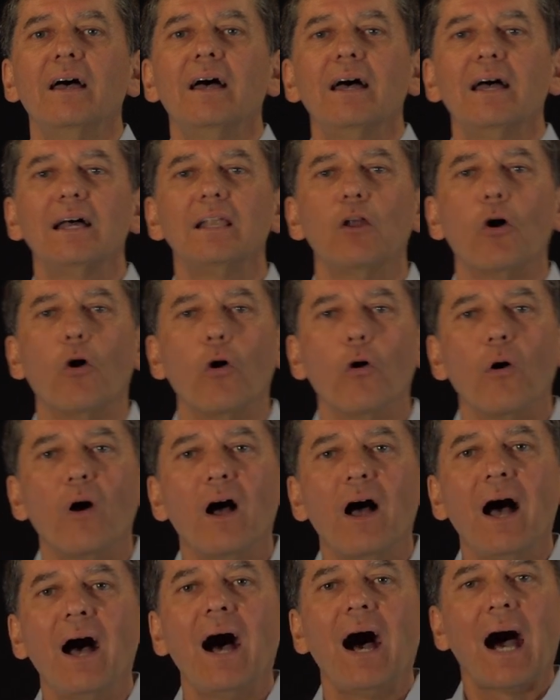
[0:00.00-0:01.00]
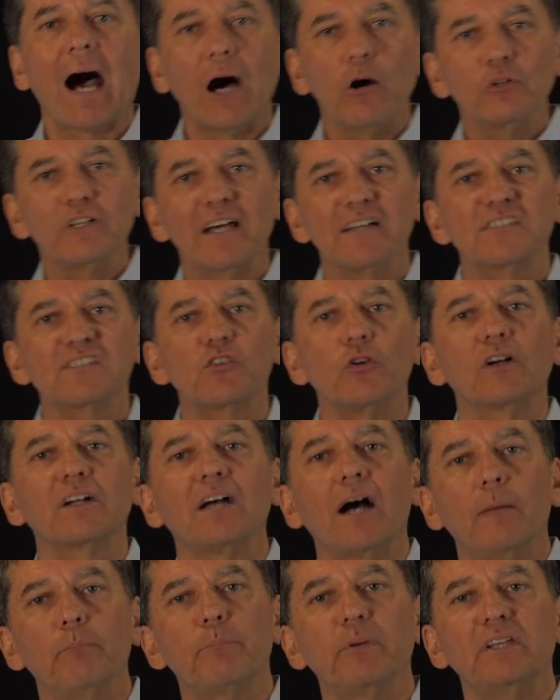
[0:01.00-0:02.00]
Hello, how does your
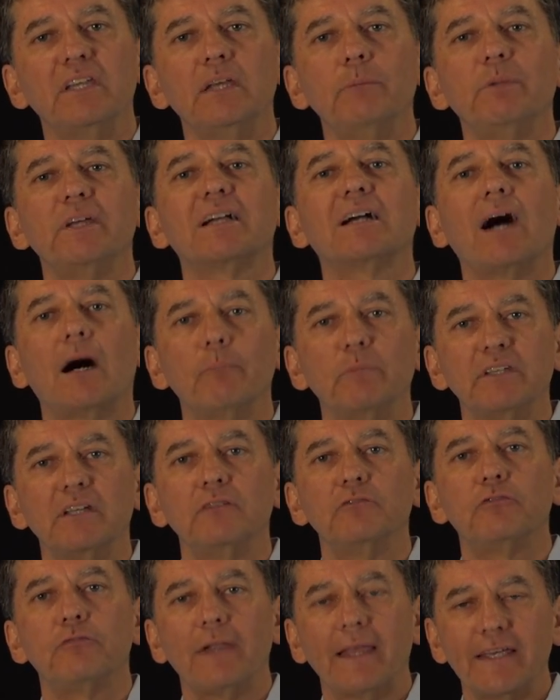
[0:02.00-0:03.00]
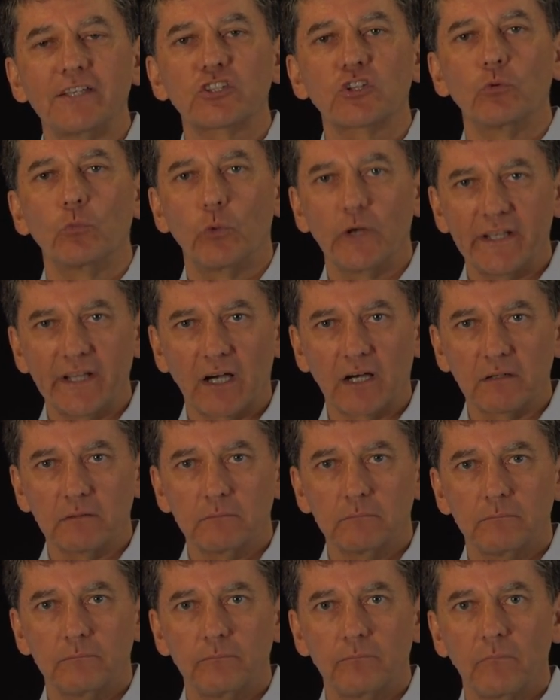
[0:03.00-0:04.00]
company become an inflation winner?
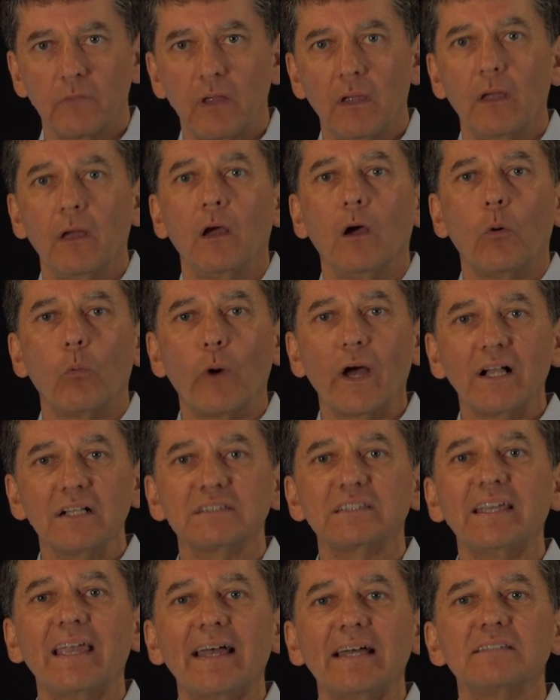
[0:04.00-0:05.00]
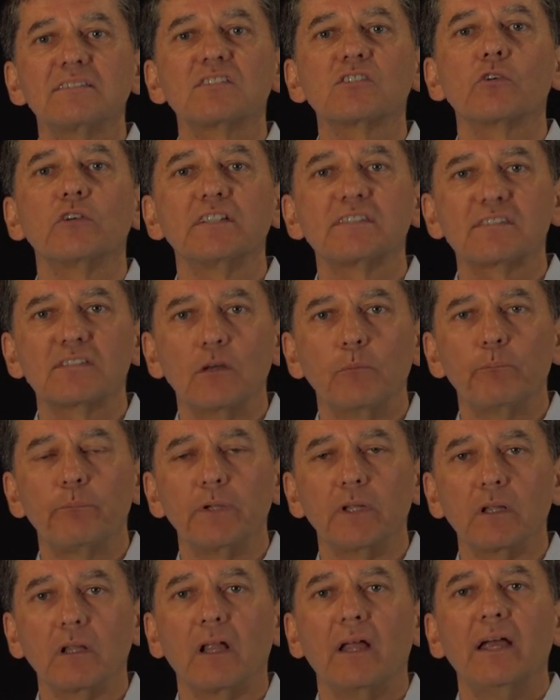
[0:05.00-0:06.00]
Well, the answer is
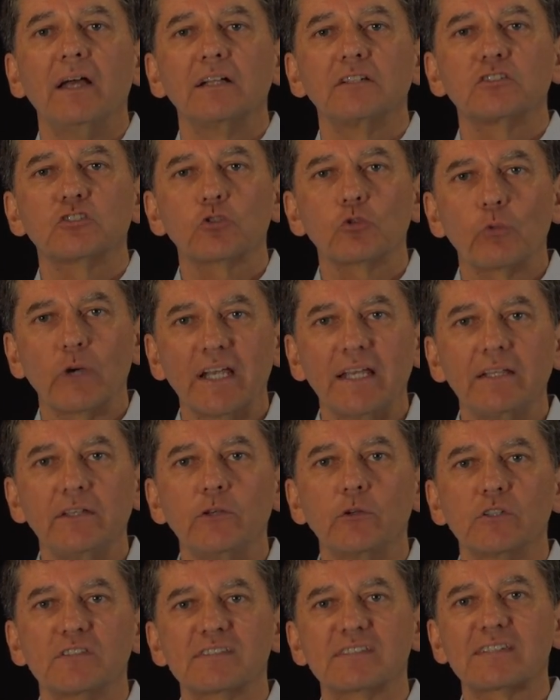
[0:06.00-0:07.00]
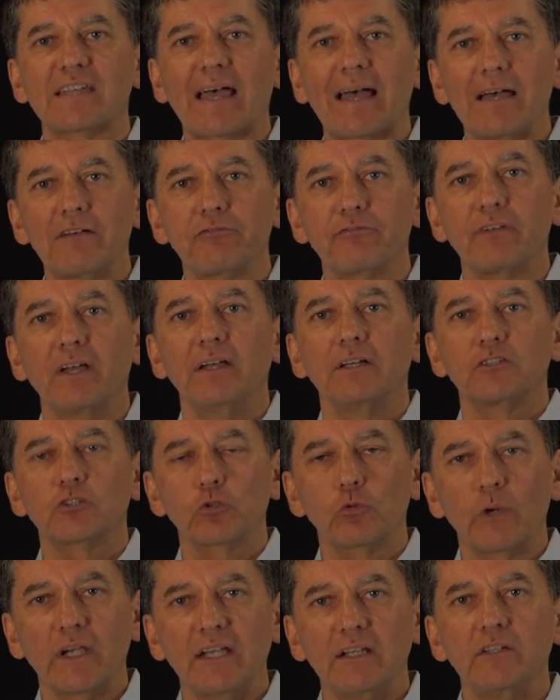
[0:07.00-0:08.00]
simple. Train your staff,
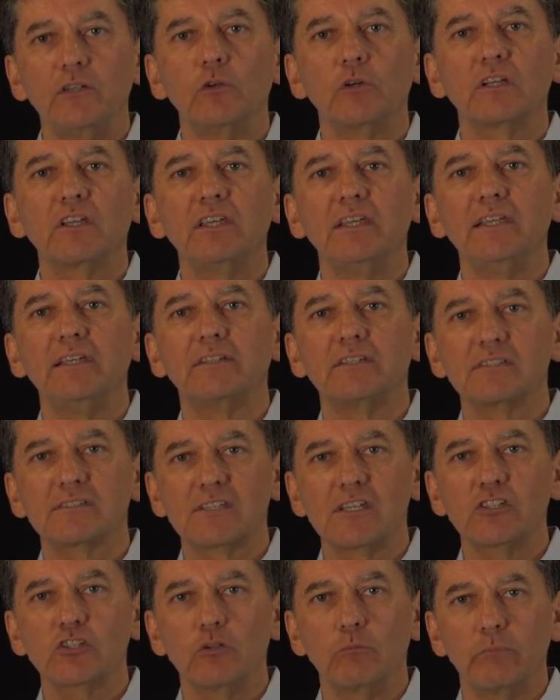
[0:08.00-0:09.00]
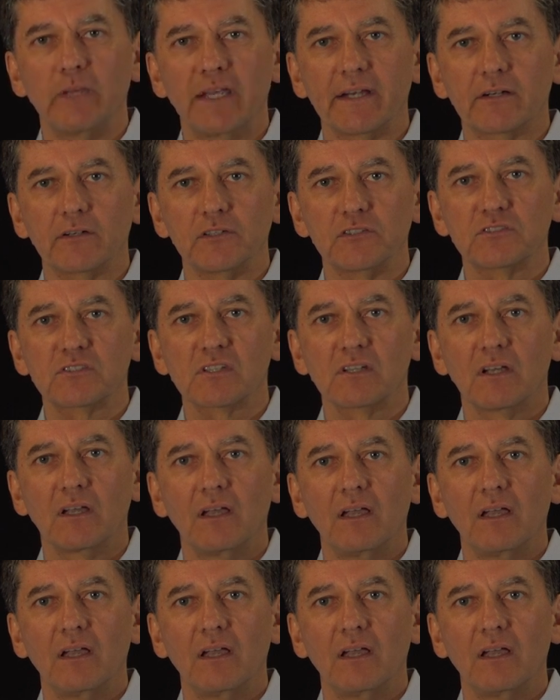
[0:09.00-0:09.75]
train your key decision makers.